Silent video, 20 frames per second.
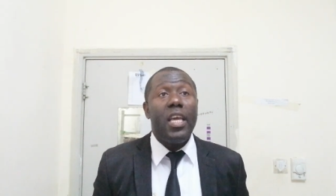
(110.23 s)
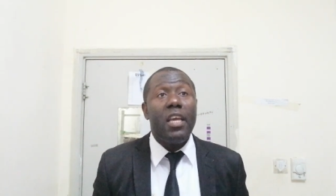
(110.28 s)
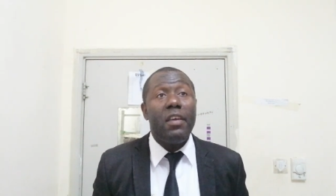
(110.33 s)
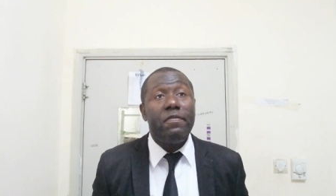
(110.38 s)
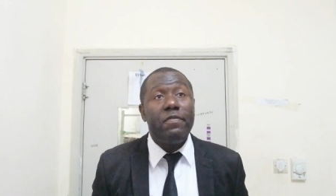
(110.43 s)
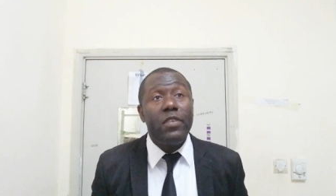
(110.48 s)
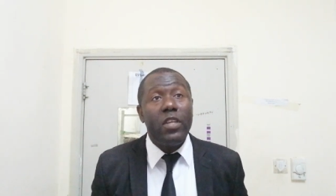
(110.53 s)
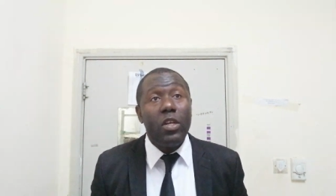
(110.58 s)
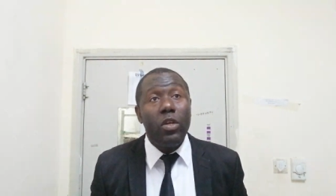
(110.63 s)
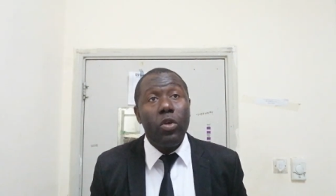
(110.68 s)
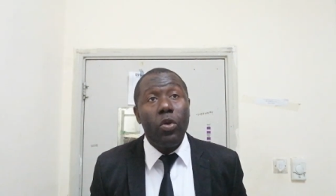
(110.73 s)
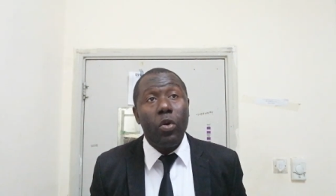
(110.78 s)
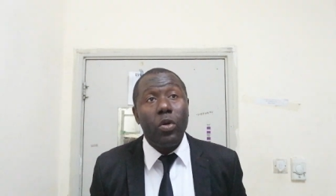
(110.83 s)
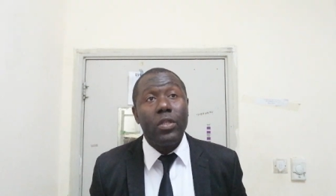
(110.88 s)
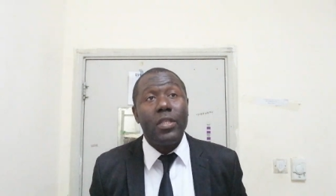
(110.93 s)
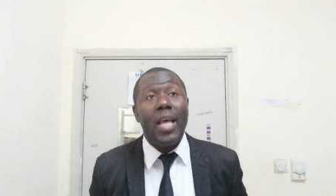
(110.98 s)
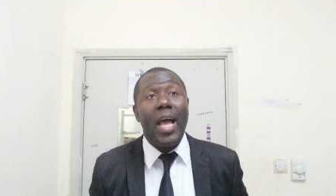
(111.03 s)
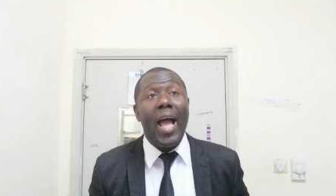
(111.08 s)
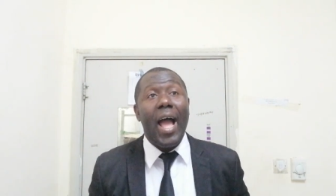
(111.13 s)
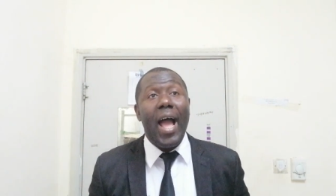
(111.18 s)
if the
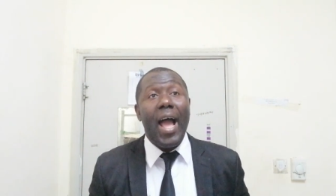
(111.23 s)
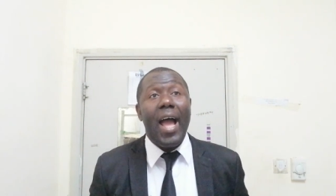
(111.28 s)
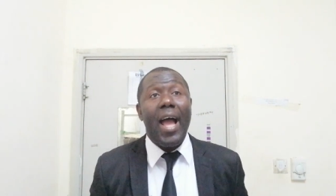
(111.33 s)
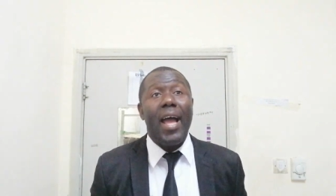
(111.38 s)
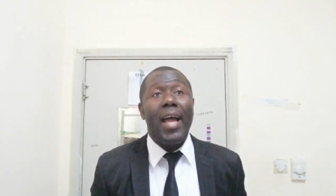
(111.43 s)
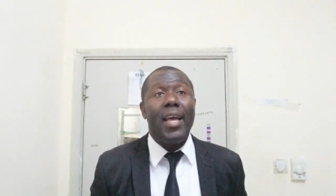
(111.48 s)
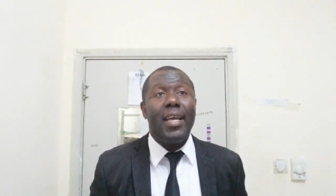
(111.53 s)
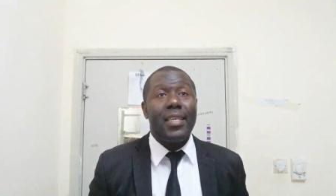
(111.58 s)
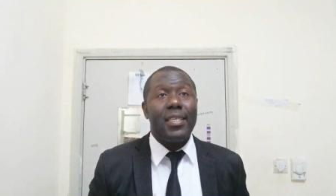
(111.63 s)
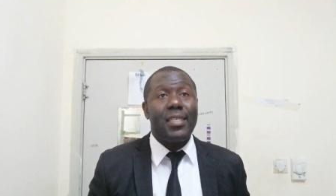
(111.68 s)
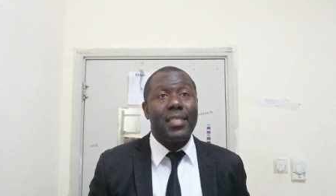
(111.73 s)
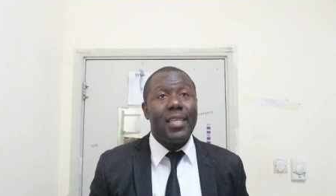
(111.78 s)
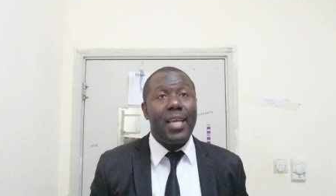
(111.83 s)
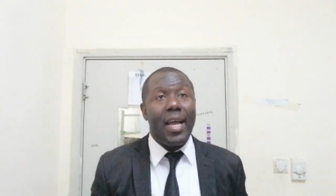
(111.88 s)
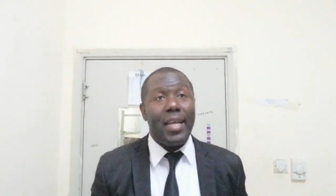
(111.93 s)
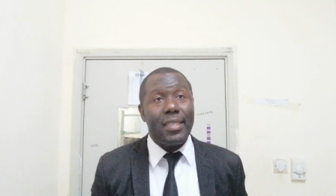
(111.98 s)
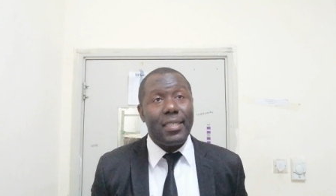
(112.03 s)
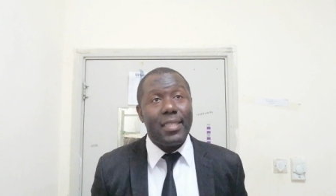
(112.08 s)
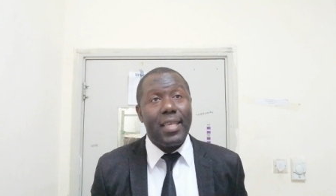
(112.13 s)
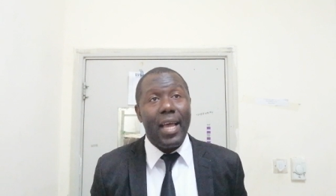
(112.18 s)
load are
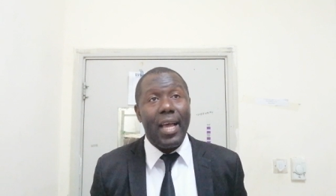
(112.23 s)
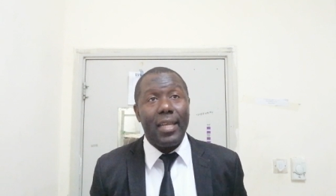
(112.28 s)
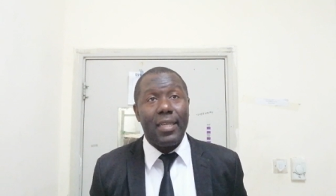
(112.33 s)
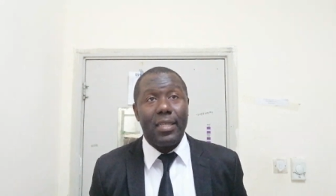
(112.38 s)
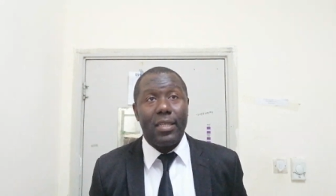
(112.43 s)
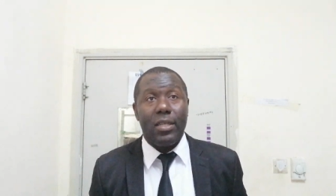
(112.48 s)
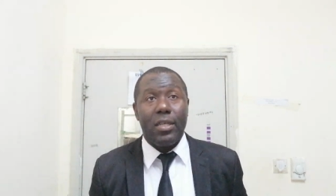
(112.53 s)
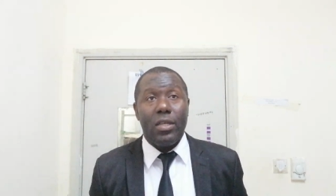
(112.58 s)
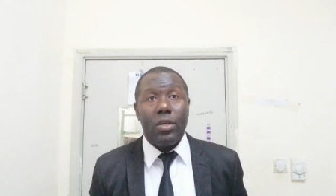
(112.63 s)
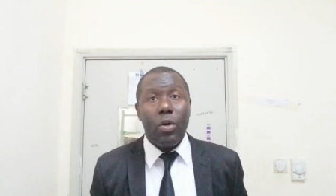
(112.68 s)
scattered